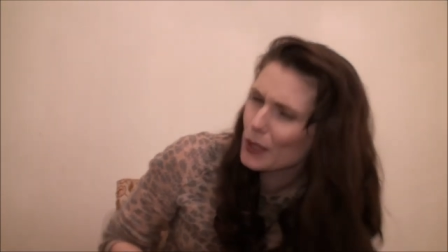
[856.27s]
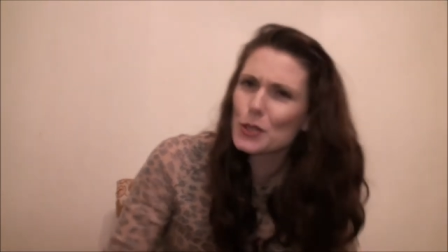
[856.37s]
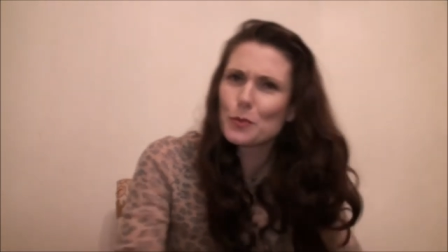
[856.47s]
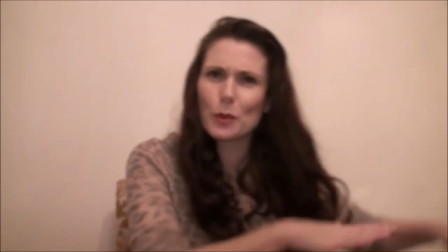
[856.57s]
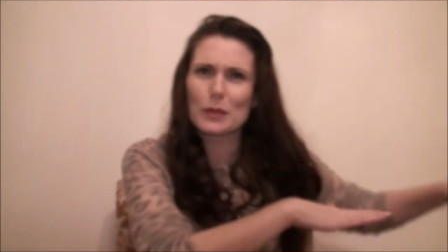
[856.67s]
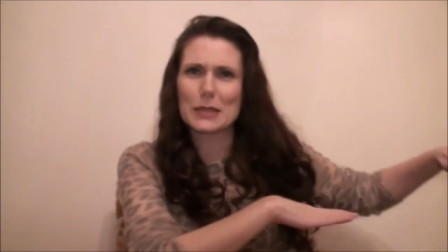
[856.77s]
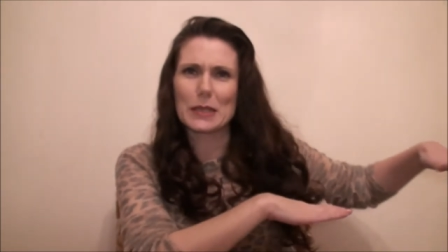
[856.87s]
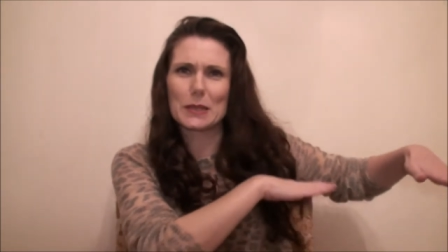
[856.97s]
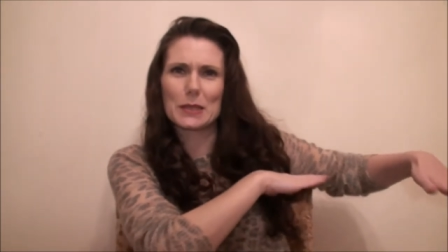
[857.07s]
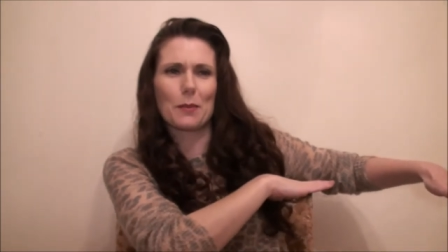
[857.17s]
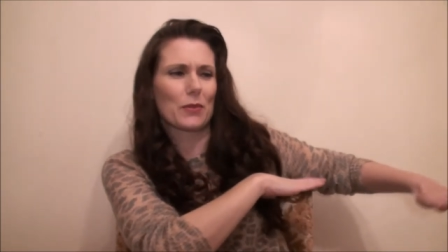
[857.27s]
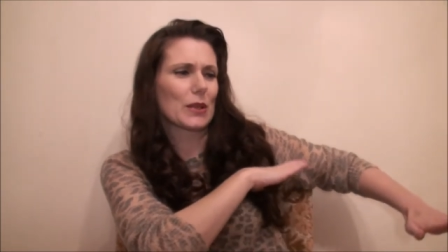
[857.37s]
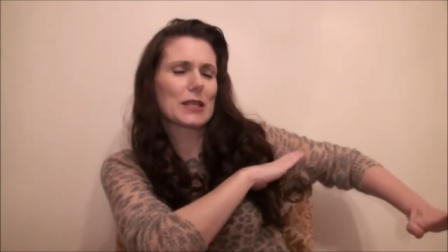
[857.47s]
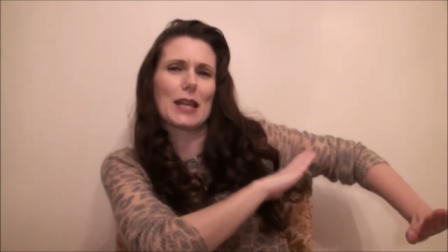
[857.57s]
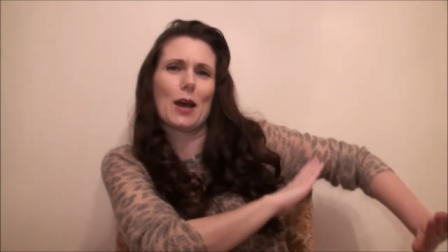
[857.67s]
I should probably have said
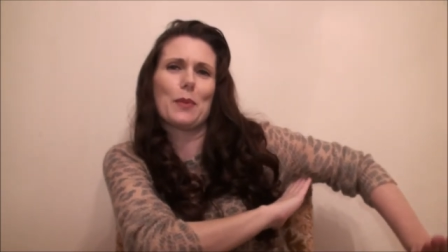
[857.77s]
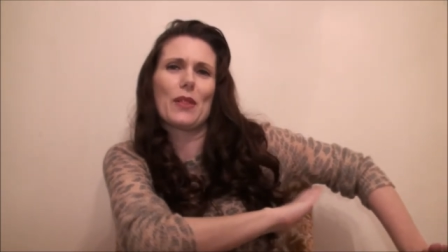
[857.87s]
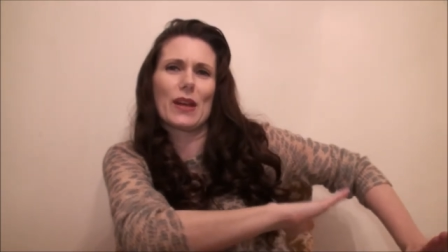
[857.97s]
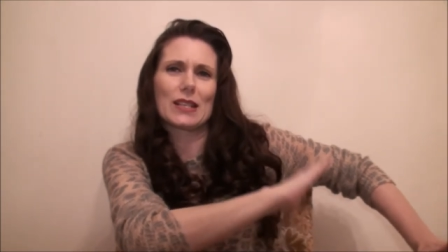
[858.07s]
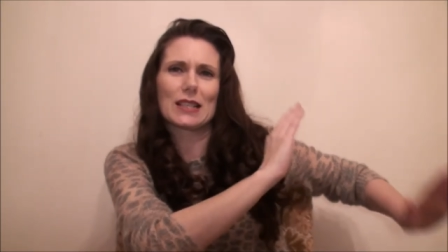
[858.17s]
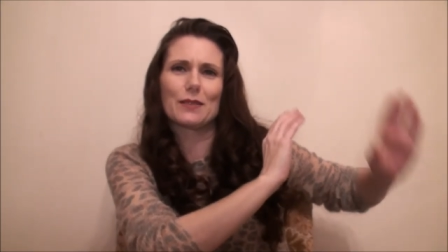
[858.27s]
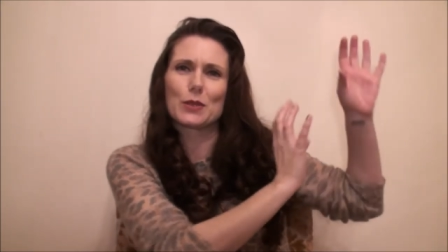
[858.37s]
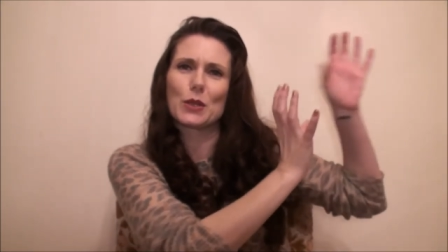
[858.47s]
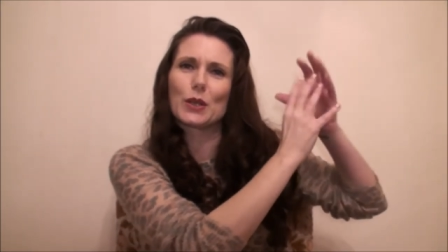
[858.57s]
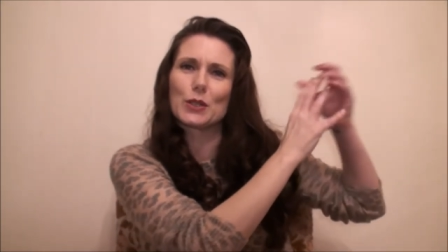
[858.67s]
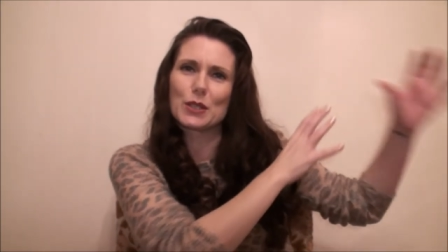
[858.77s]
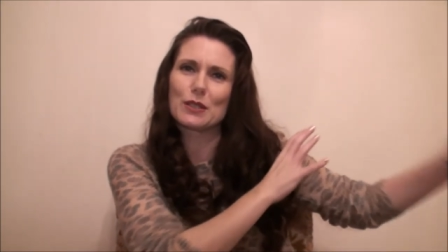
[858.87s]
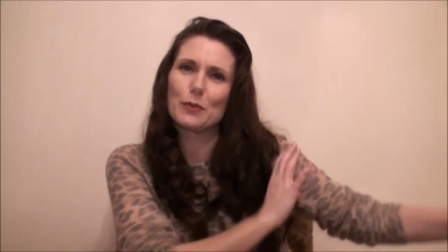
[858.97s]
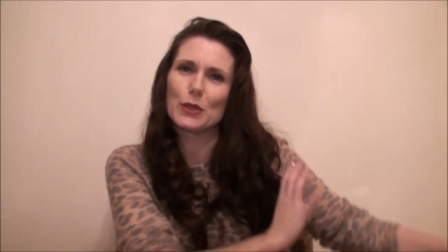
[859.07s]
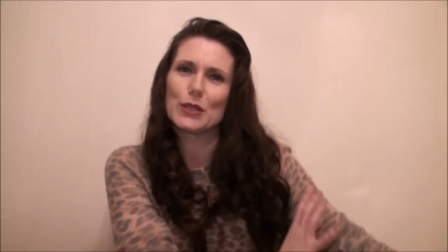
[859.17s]
something set up at this level so I could just
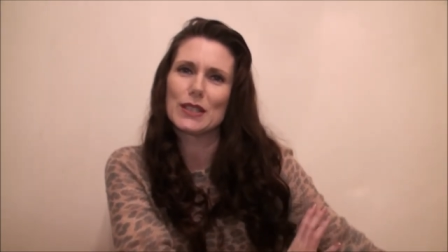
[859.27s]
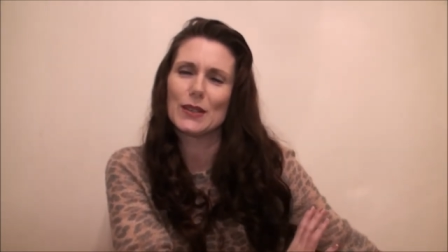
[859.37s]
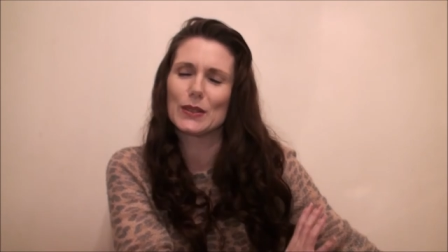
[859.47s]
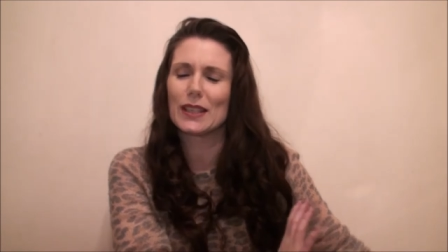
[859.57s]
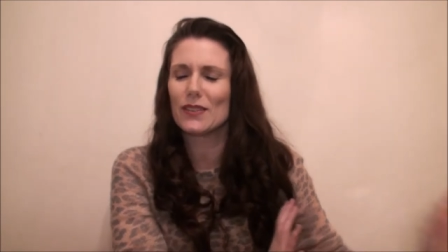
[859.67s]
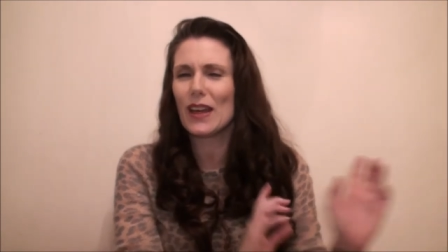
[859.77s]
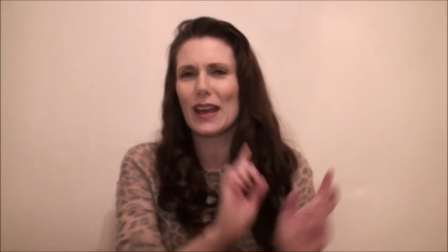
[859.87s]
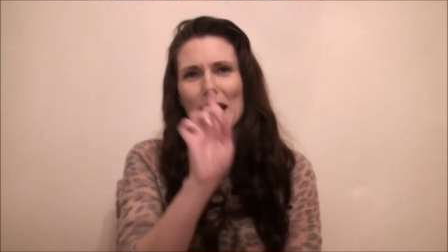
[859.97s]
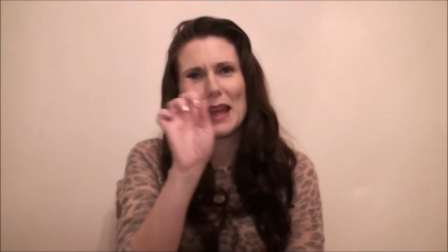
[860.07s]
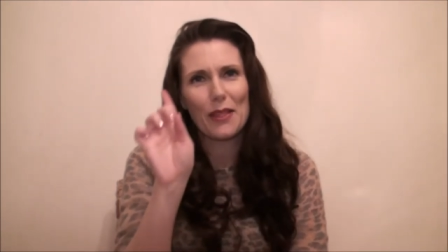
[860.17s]
have put it down like that.